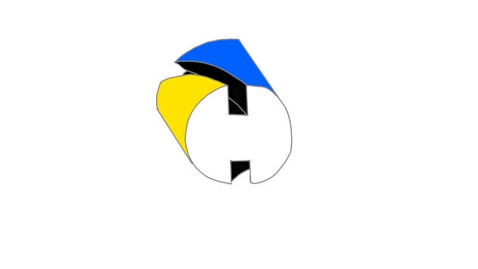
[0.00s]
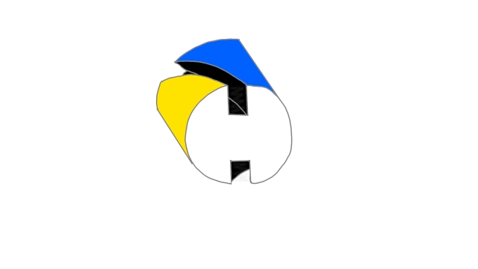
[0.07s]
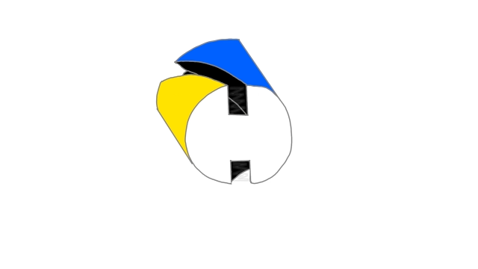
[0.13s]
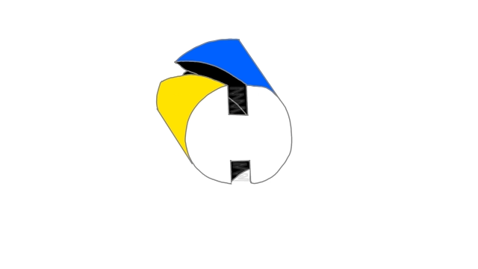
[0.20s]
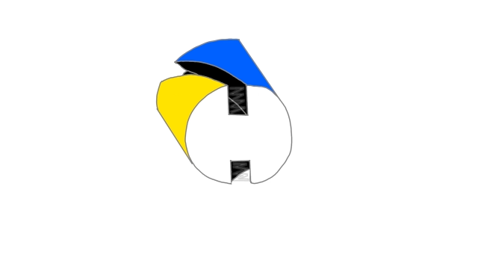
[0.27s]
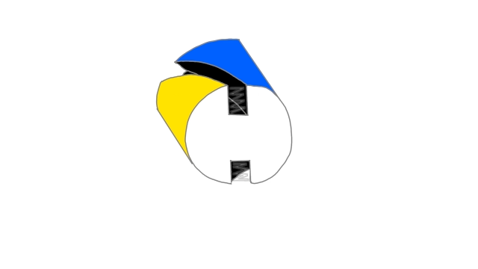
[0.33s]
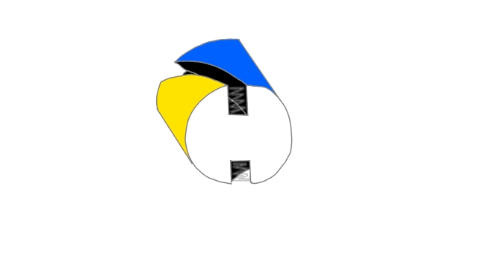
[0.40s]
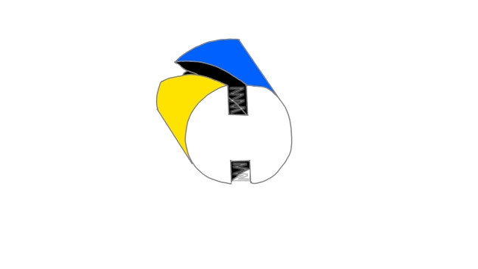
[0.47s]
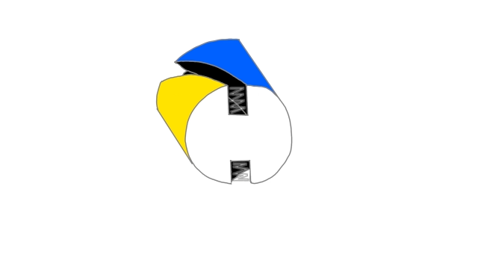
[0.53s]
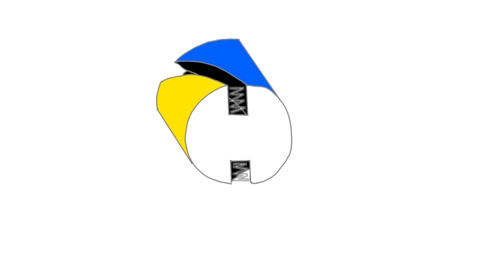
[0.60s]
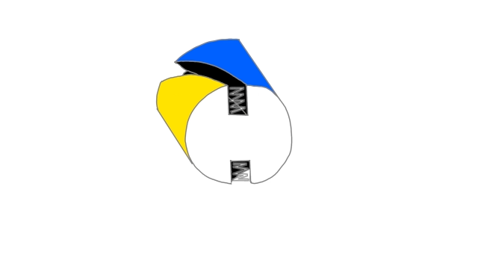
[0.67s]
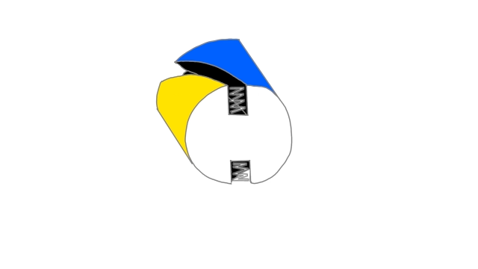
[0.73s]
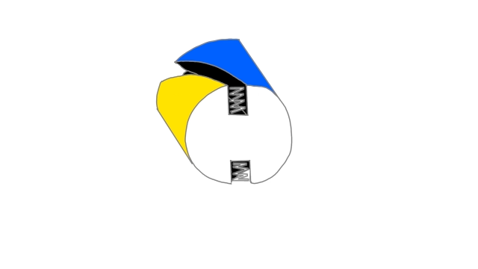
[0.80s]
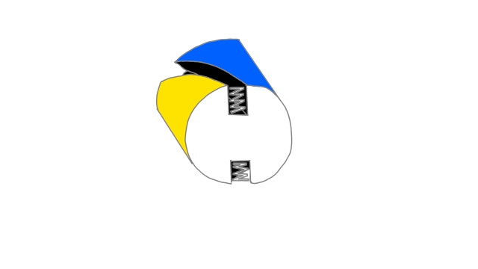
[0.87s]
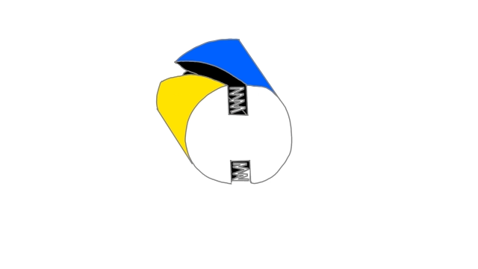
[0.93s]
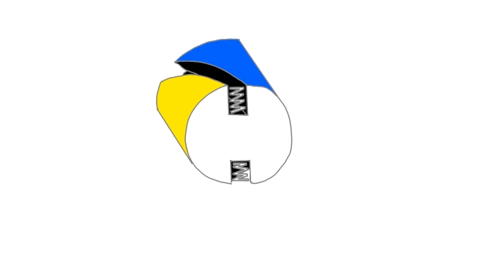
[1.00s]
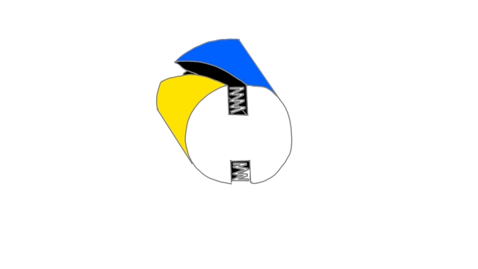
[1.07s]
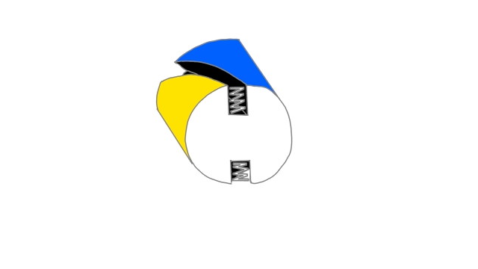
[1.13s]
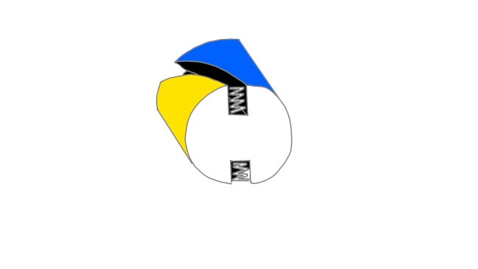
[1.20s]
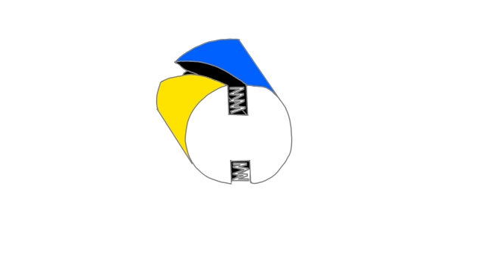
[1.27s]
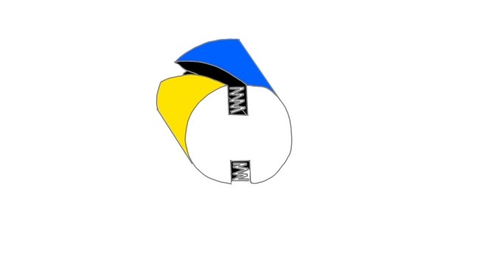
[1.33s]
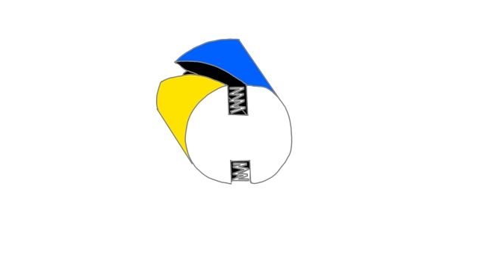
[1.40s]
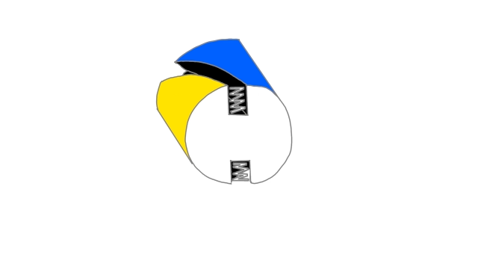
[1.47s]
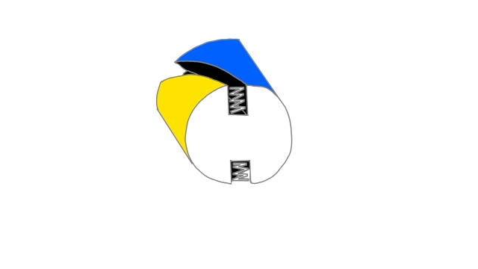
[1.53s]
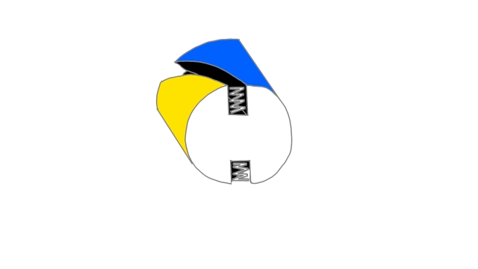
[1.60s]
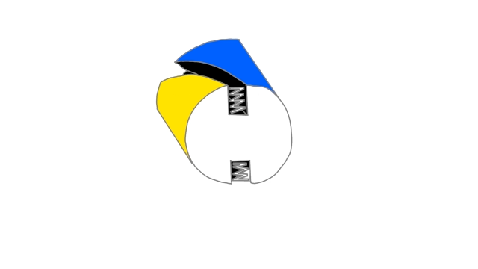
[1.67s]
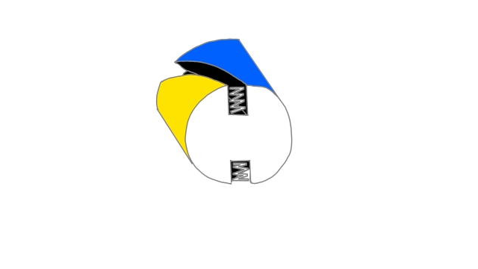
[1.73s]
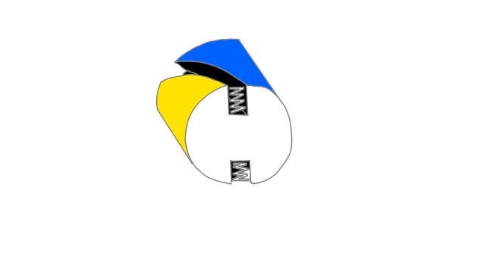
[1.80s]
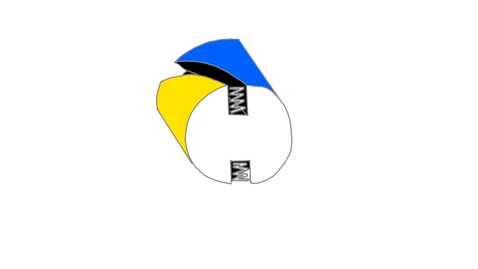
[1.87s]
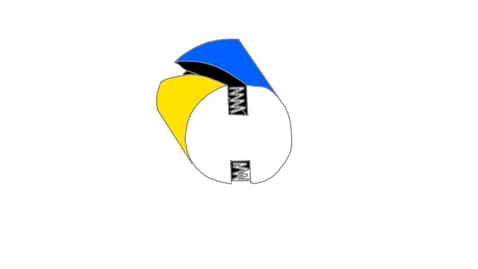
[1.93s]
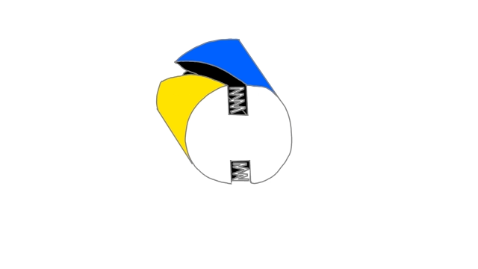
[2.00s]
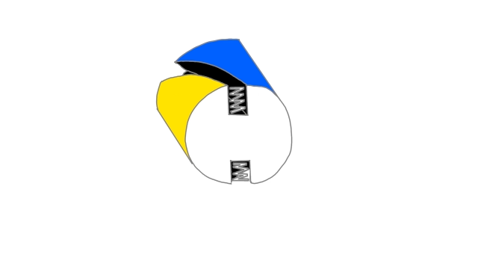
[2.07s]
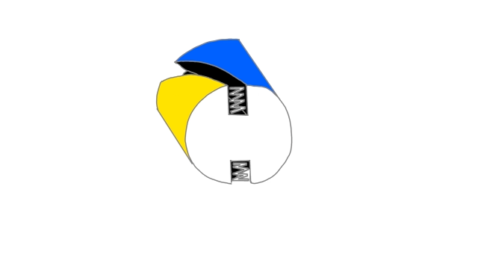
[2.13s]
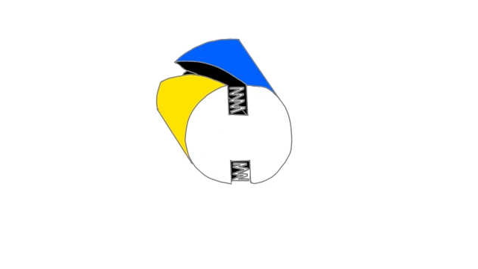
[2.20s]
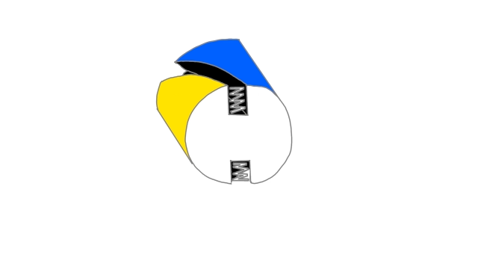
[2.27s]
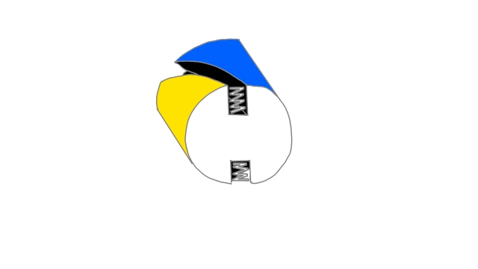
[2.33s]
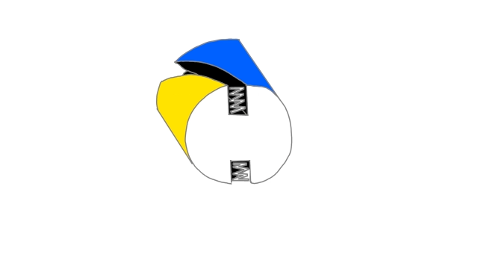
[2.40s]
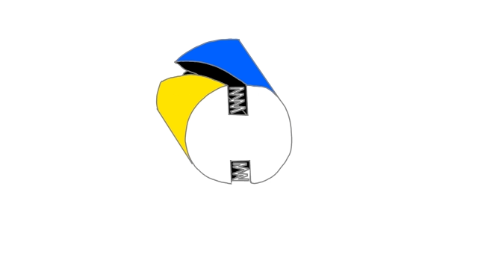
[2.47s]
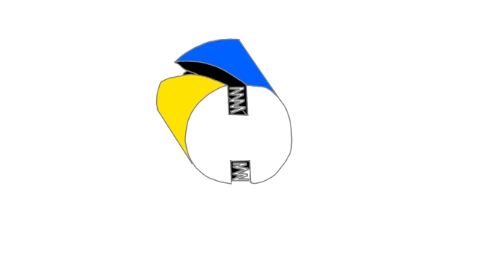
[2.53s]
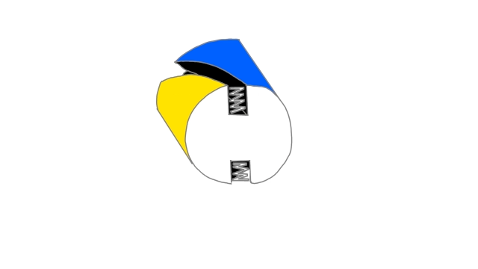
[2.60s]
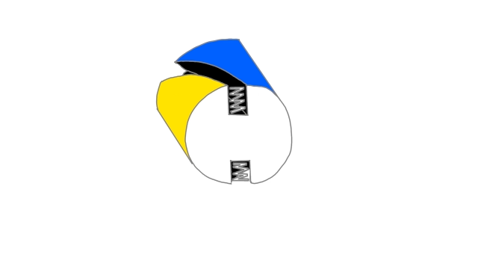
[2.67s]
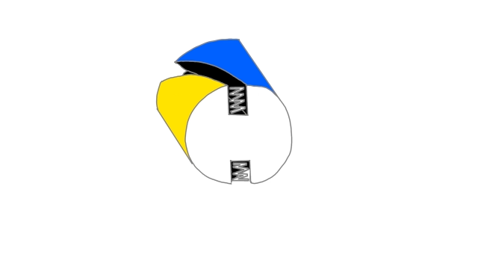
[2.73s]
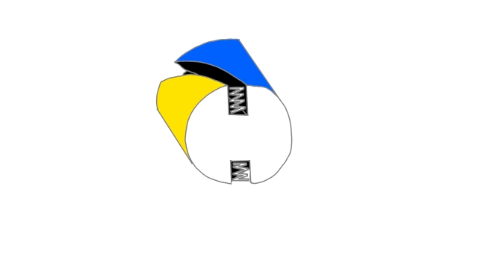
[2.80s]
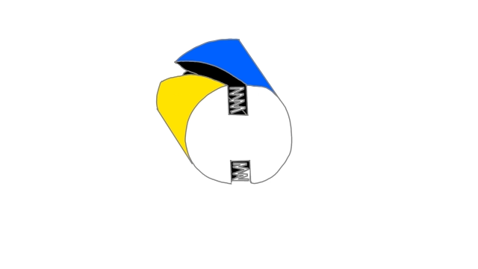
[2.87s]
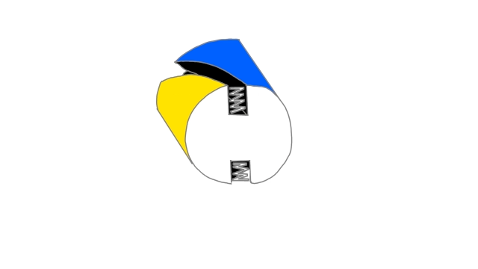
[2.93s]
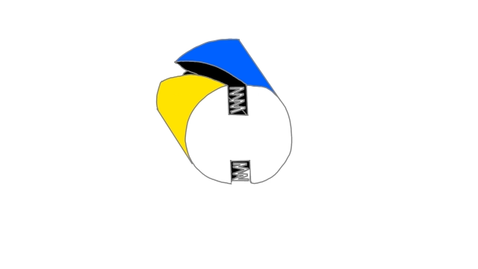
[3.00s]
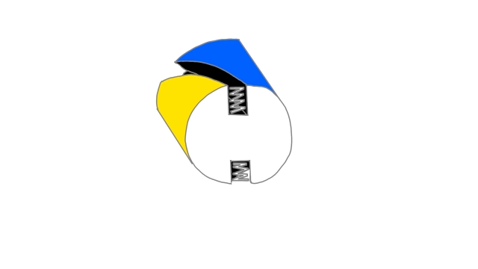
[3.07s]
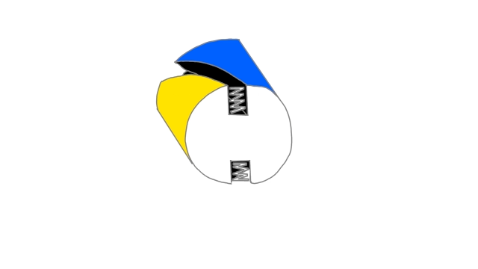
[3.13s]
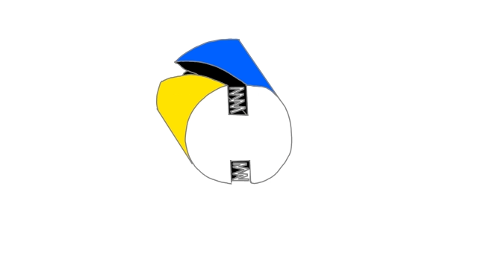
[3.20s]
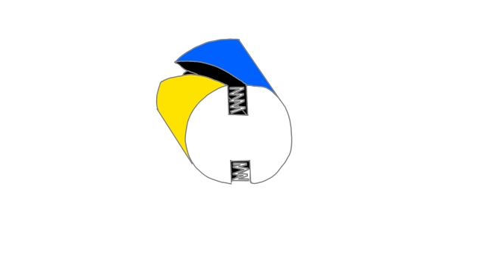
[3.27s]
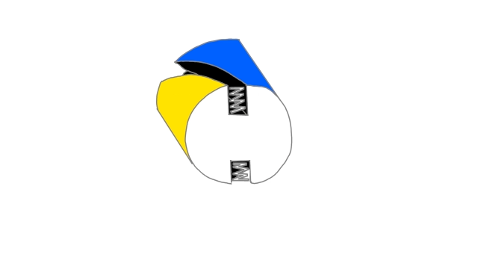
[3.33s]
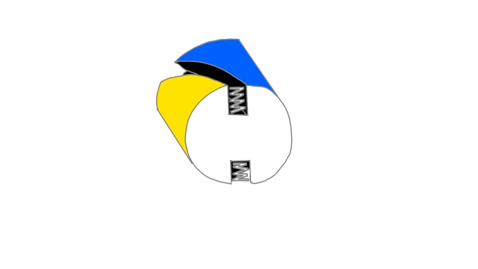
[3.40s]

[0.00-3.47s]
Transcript: Nobody's mouth can be seen.